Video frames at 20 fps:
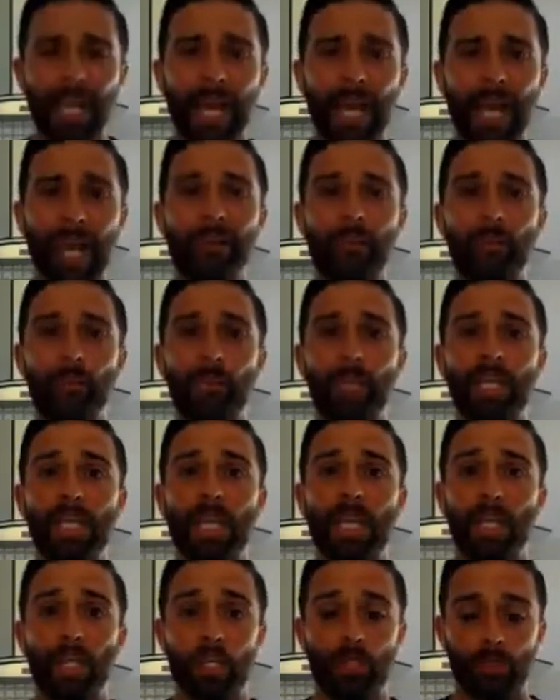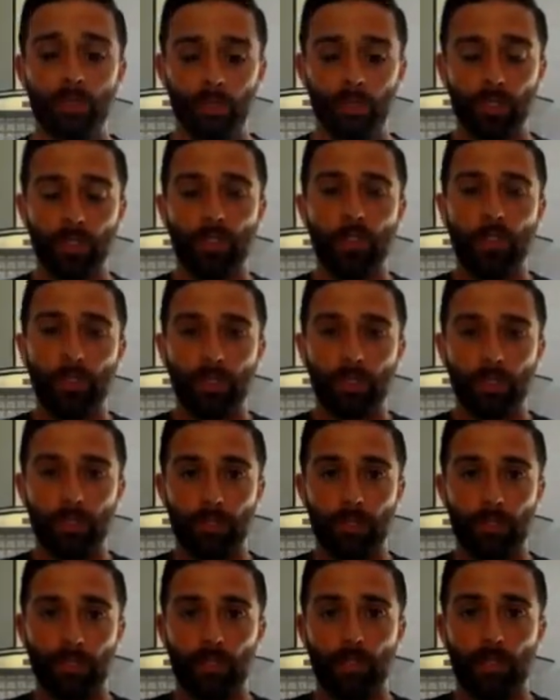and then we get closer and closer
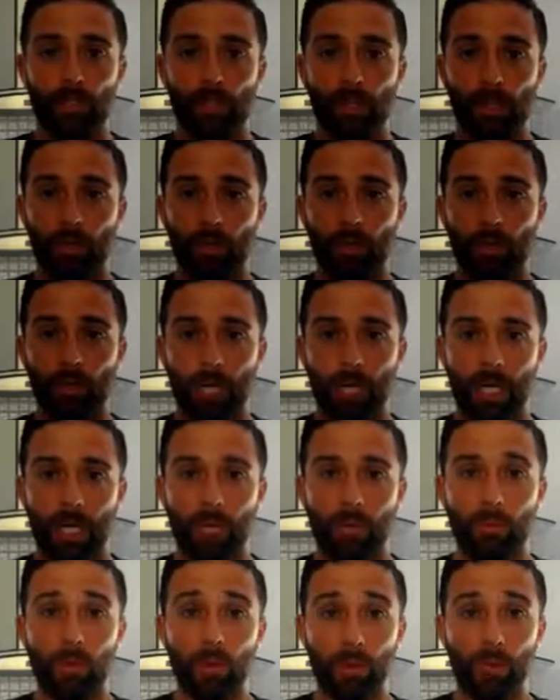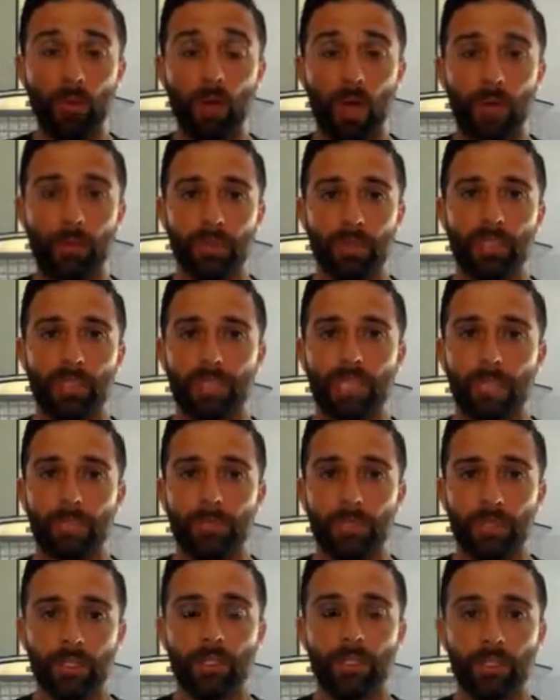to what we want, which is that
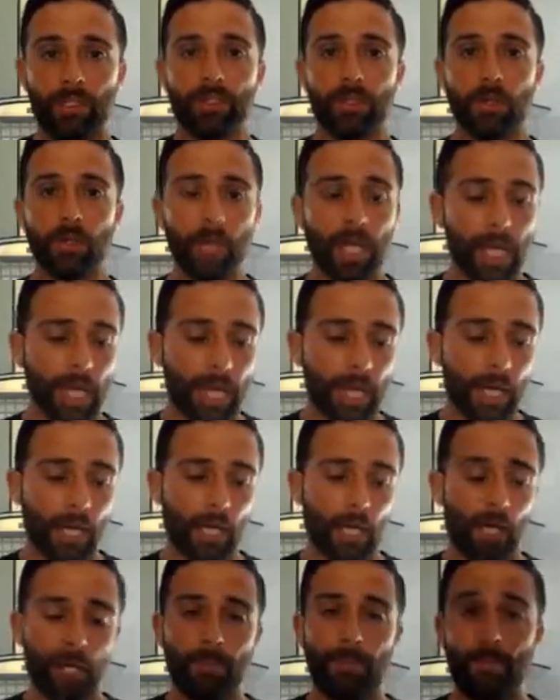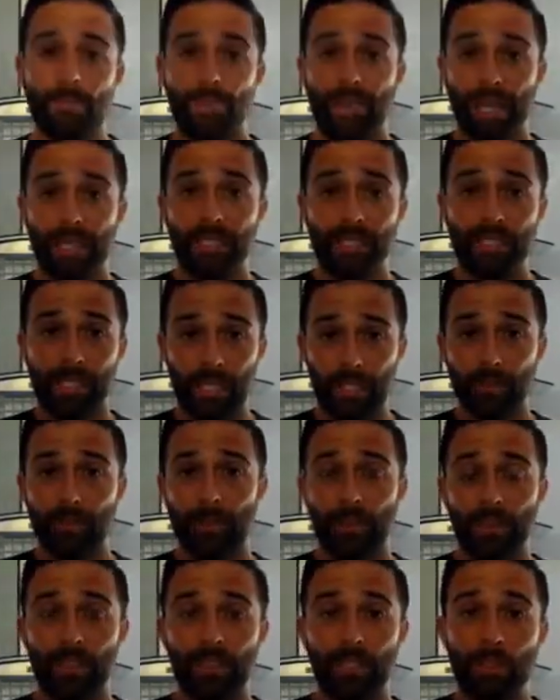result. So That's
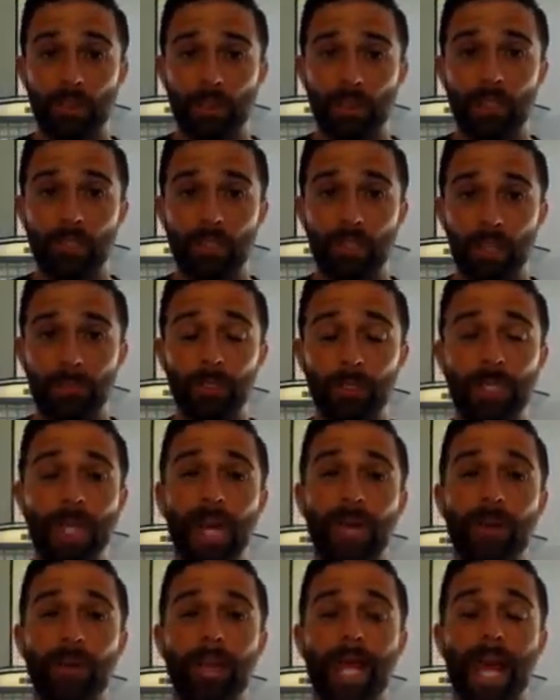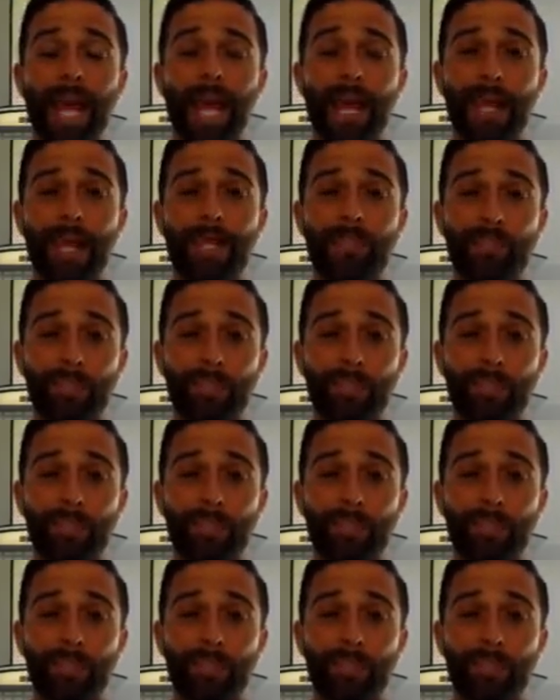one of the things you want to do. Double down and